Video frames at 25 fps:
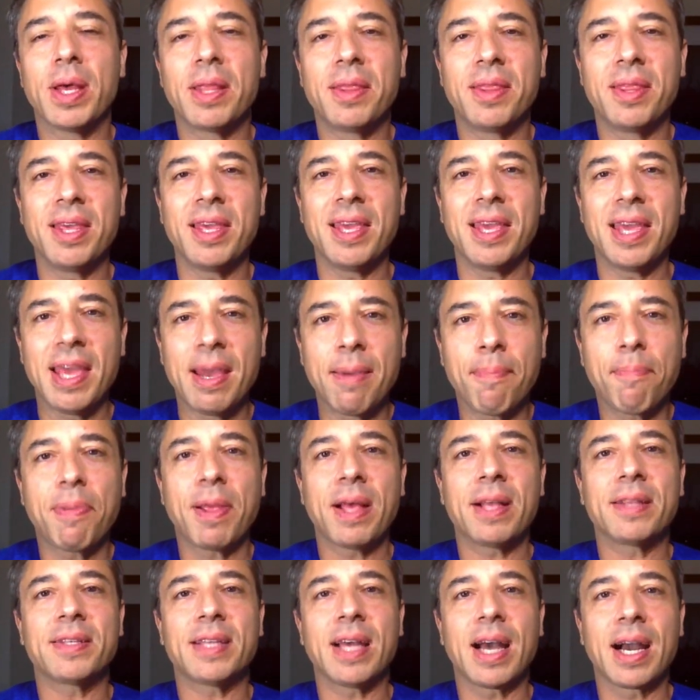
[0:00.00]
at the
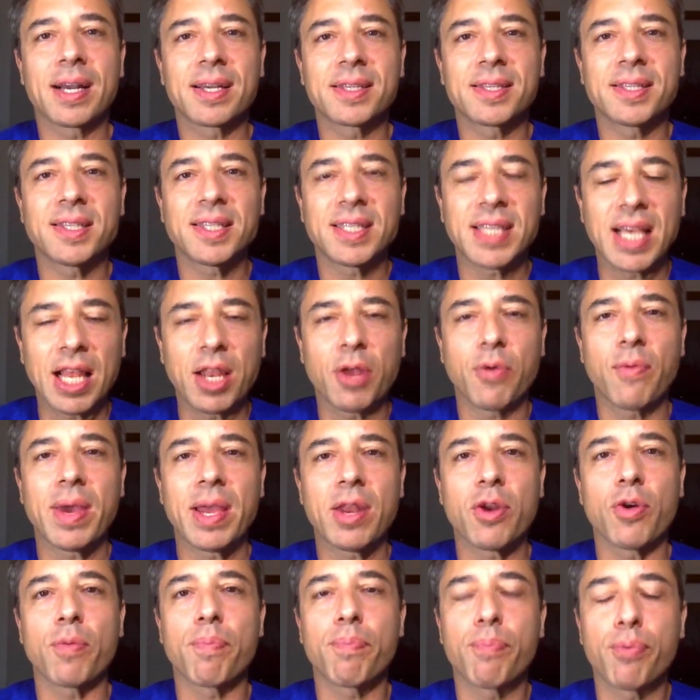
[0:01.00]
Implant
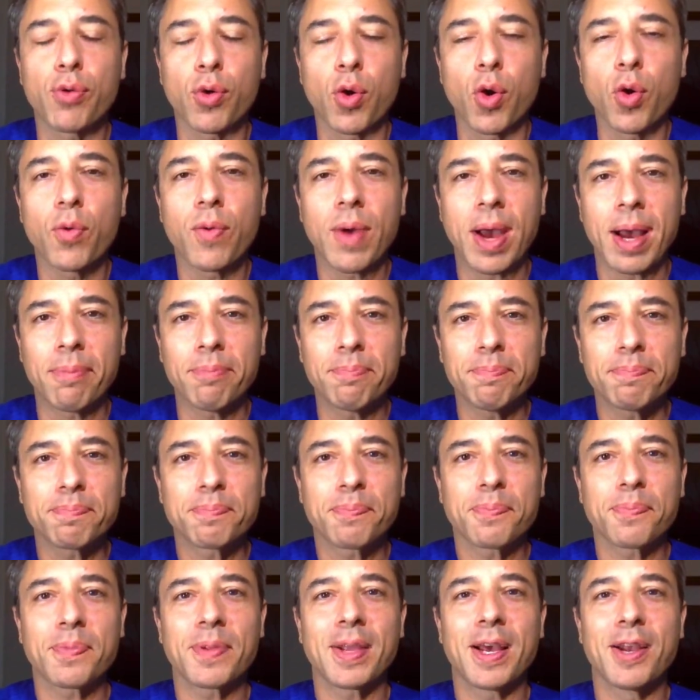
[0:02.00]
Accelerator program.
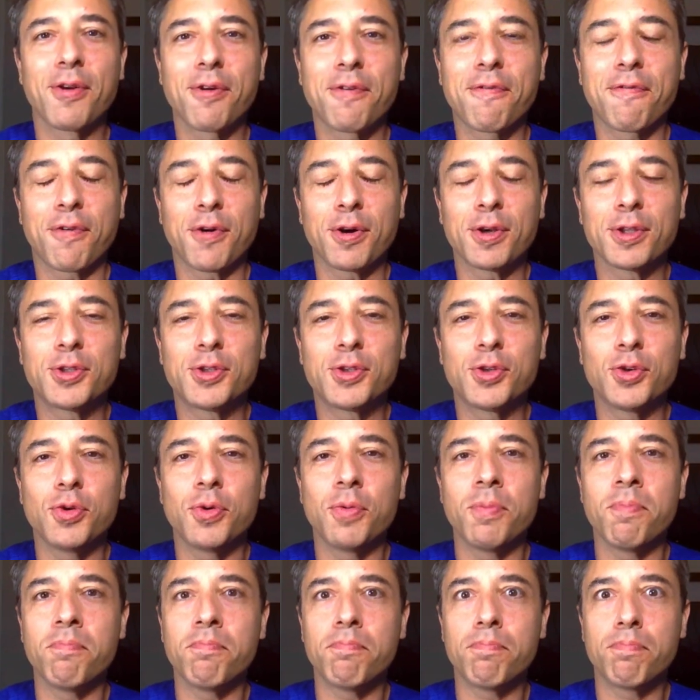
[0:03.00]
I look forward
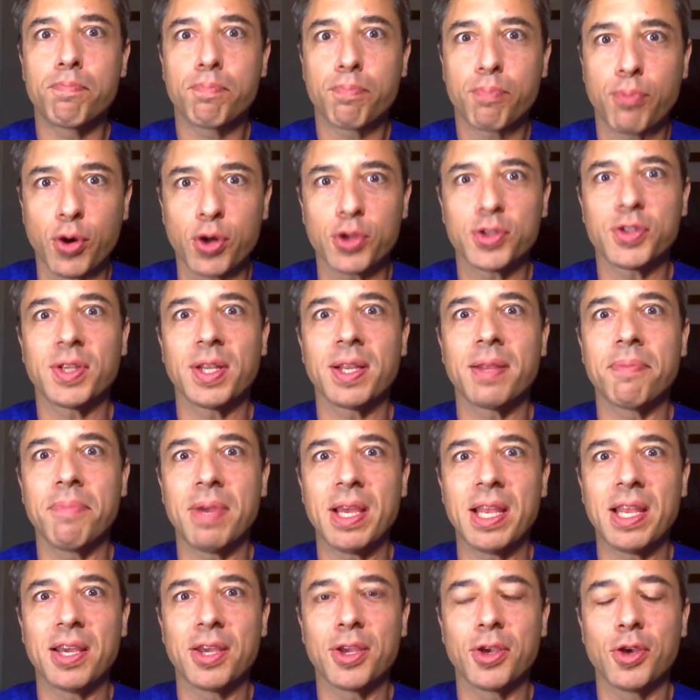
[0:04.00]
to personally
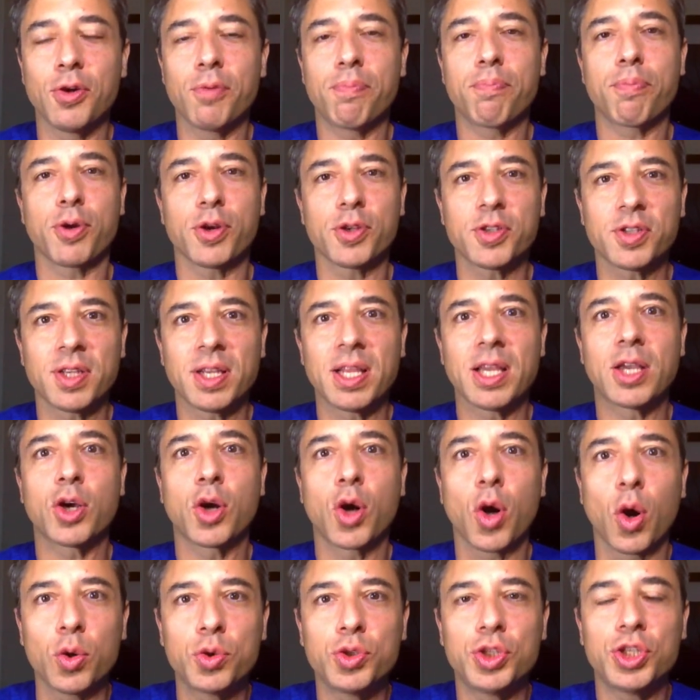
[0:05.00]
meeting you, personally
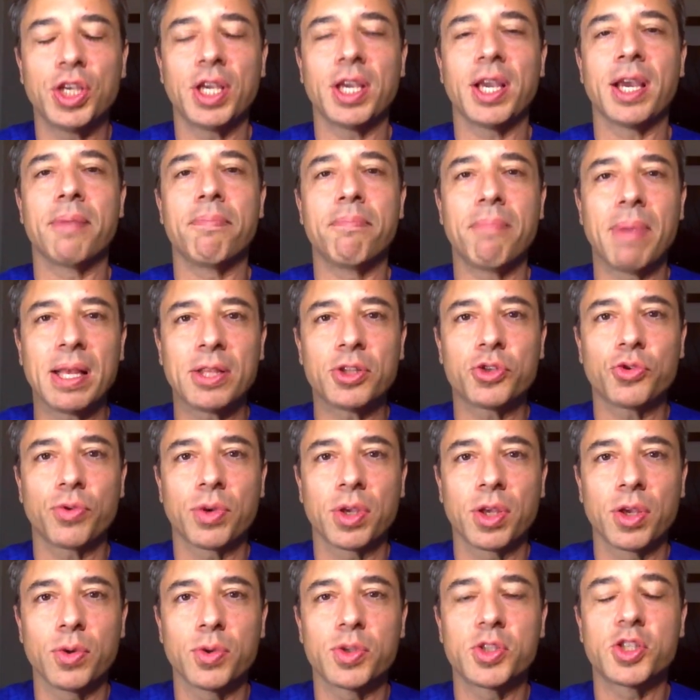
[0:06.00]
coaching and
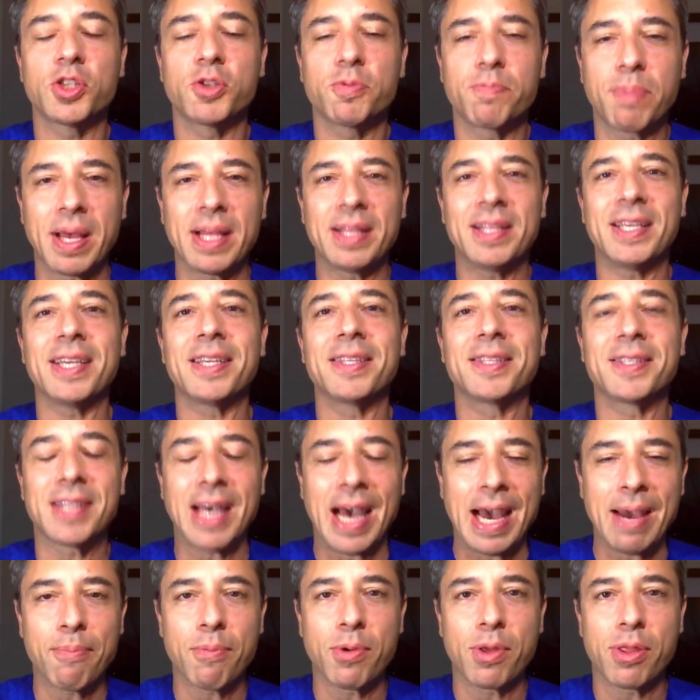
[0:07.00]
mentoring you, spending
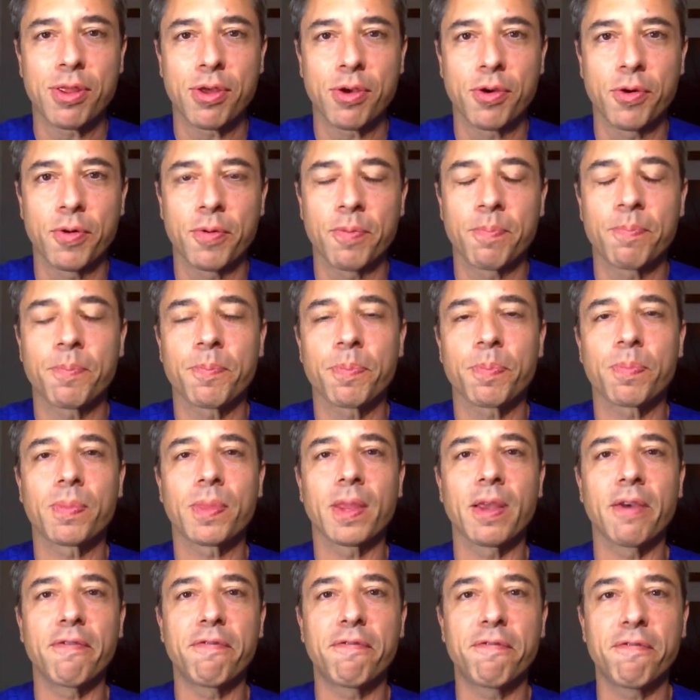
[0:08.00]
time with you,
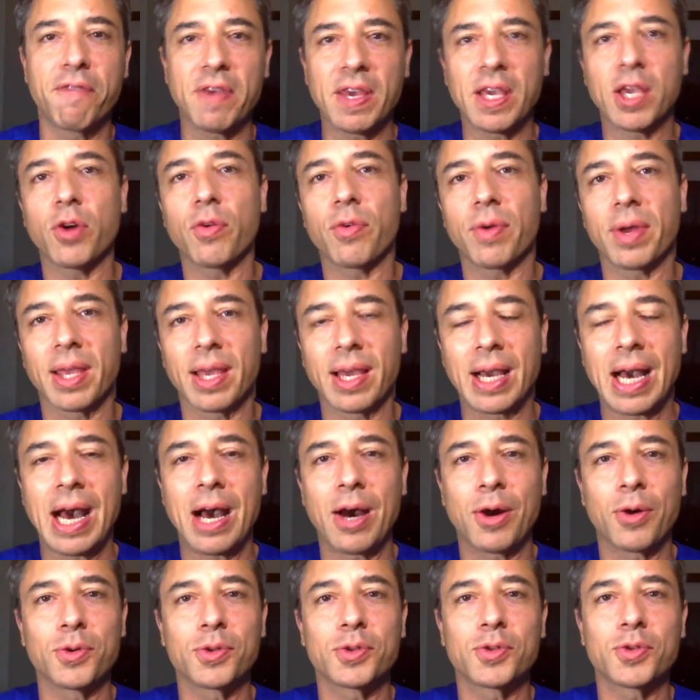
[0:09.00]
figuring
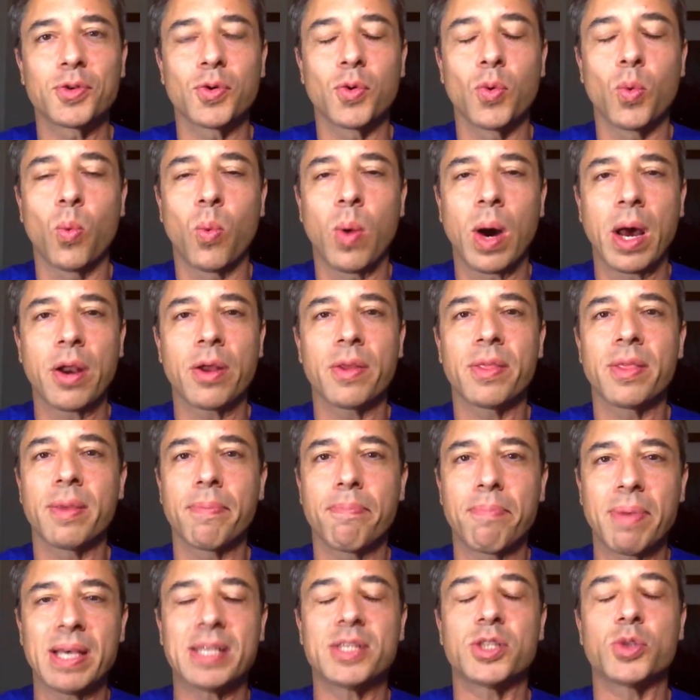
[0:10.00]
out what are the
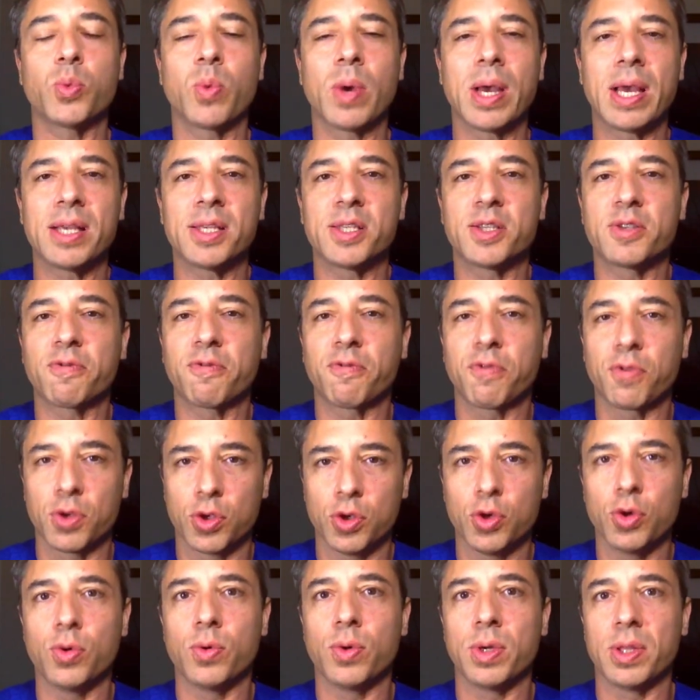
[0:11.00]
best ways for
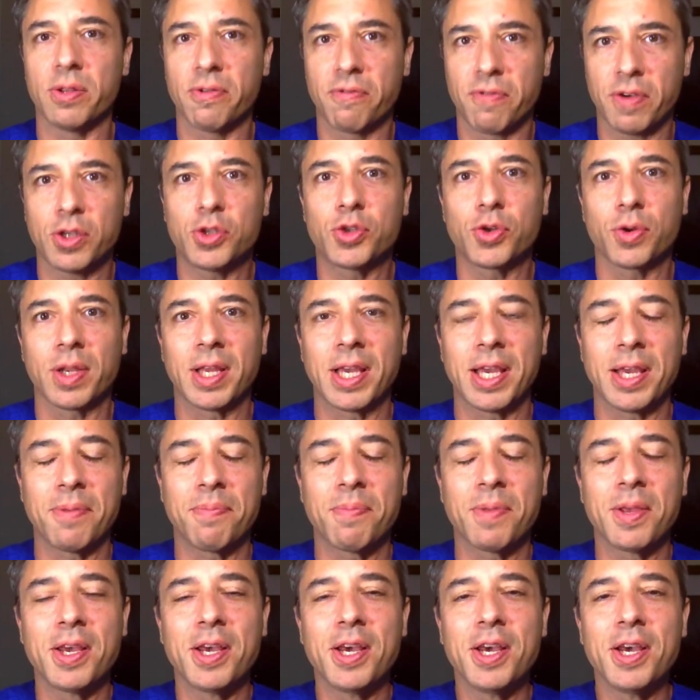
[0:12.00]
you individually